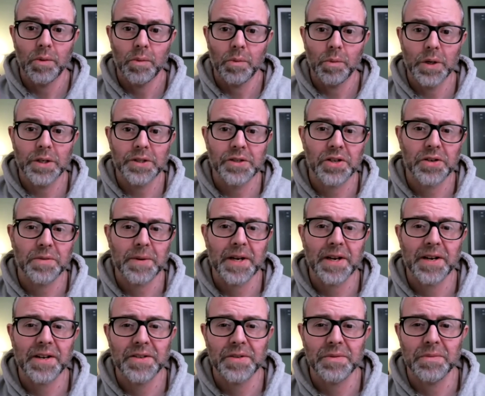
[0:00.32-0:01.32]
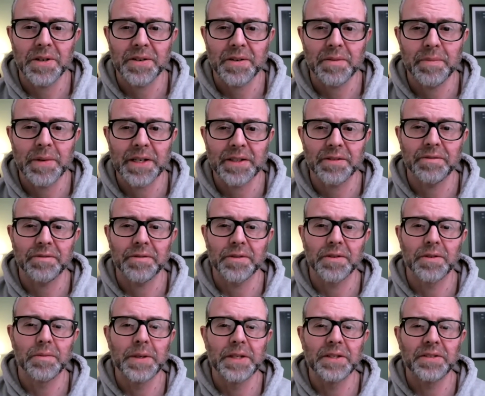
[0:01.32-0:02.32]
What's up, guys? Welcome back to
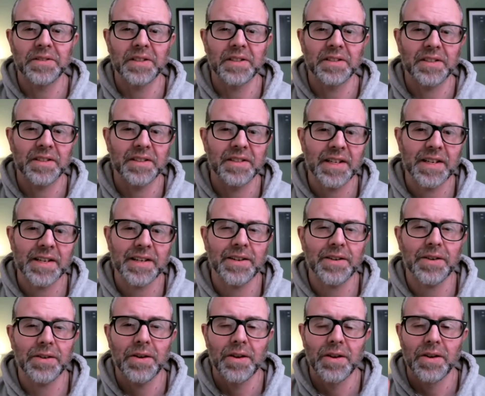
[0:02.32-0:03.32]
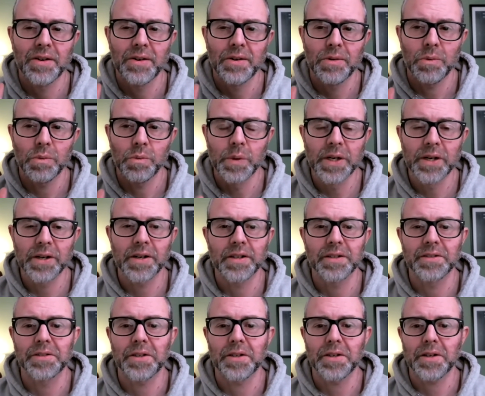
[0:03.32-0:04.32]
Frugal BC. Today, we're
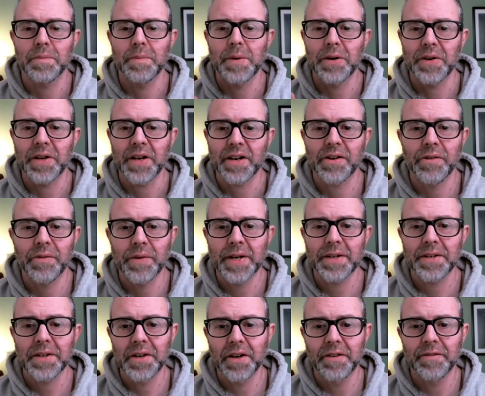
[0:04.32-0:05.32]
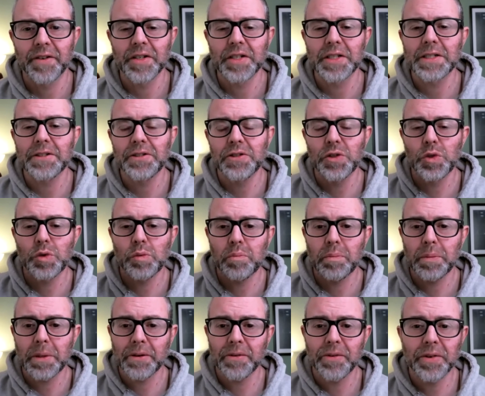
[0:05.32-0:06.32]
going to talk about Algorand Governance
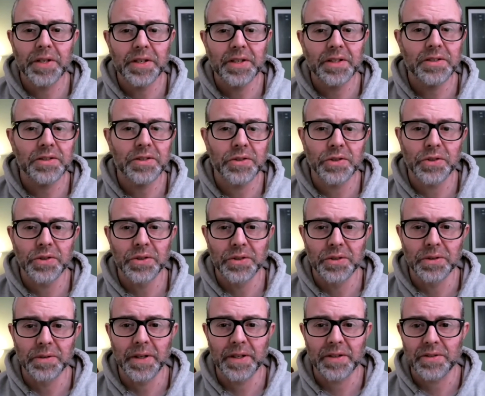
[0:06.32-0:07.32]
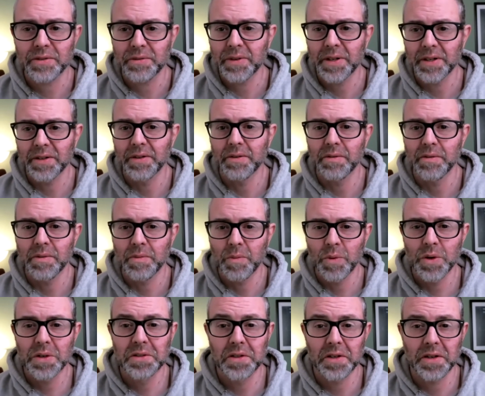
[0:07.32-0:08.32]
Period 2. That's right, the
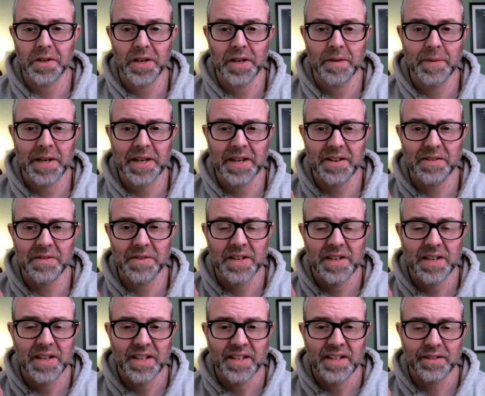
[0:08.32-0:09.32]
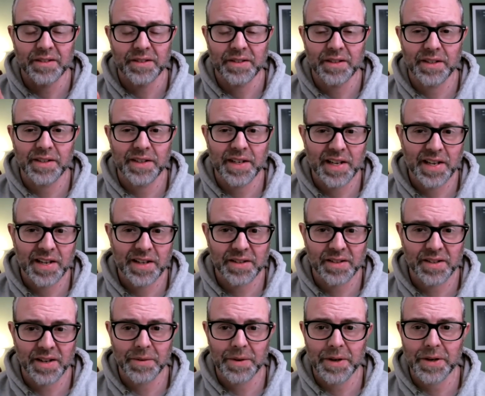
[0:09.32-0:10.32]
rewards are coming out today
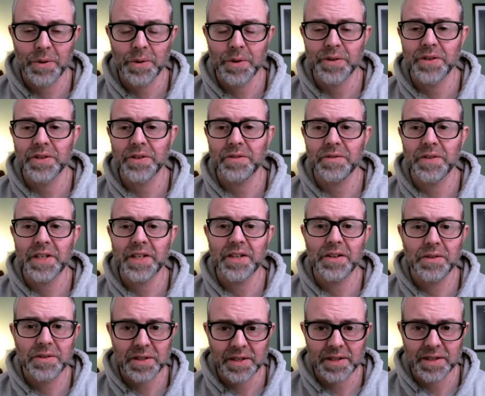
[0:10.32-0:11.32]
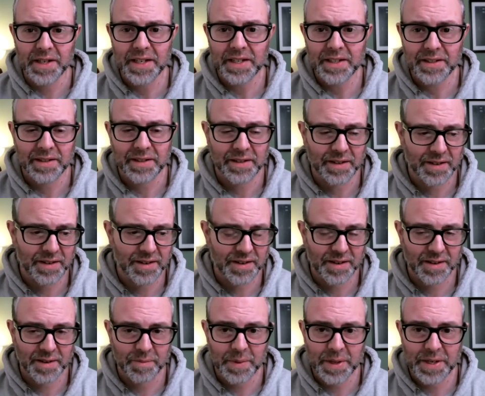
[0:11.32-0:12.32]
as I record this video tonight
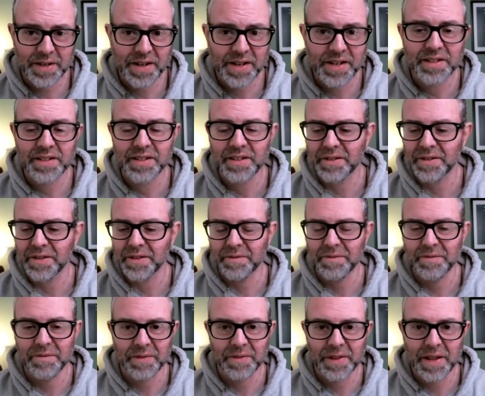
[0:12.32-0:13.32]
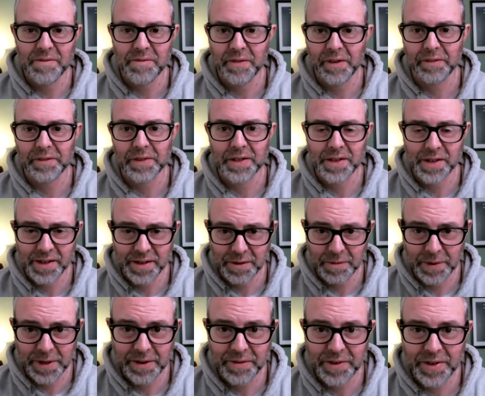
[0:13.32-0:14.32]
uh, at midnight or 11.59 or
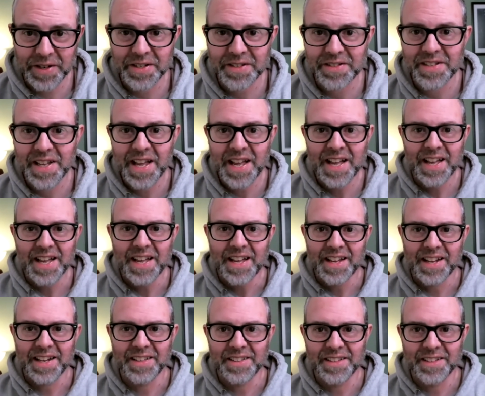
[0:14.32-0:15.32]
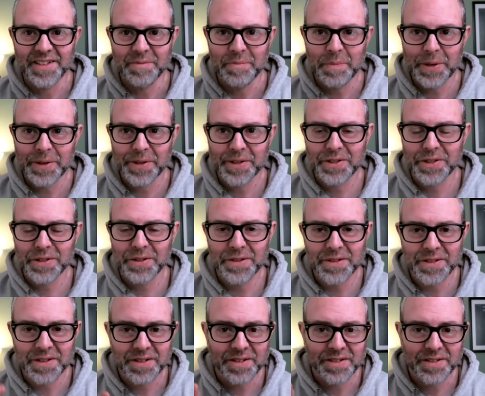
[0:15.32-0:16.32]
whatever it is. And then Period 2
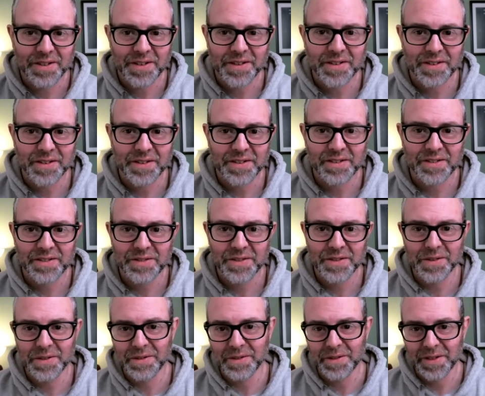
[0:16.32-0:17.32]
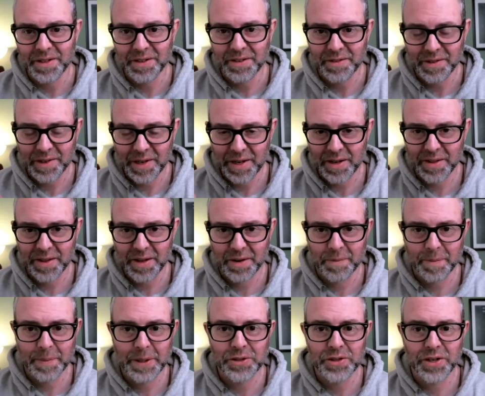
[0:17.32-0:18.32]
is going to start soon. Uh,
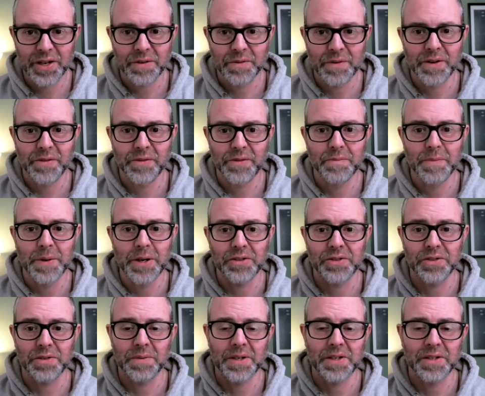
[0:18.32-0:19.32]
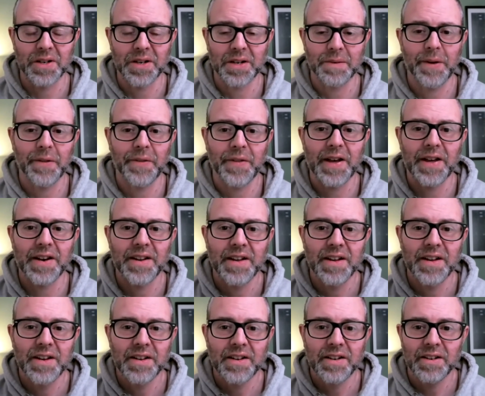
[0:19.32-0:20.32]
that'll be January through March. So we're going to talk about that
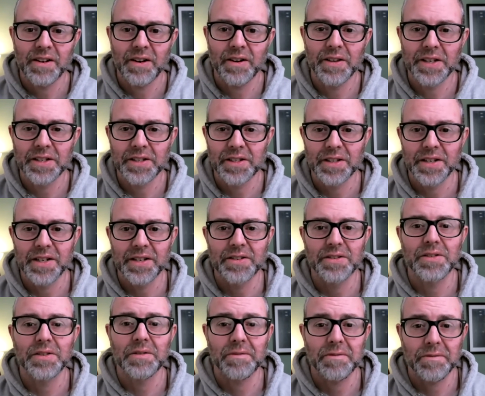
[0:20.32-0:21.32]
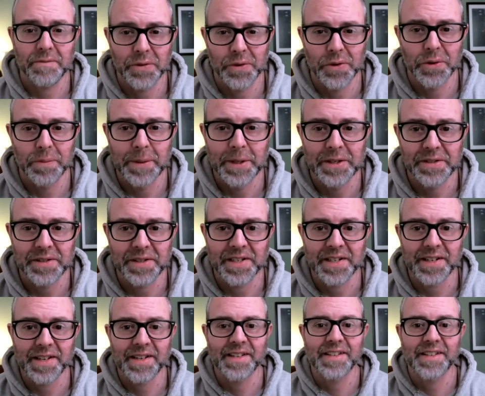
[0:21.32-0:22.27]
all in today's Frugal BC.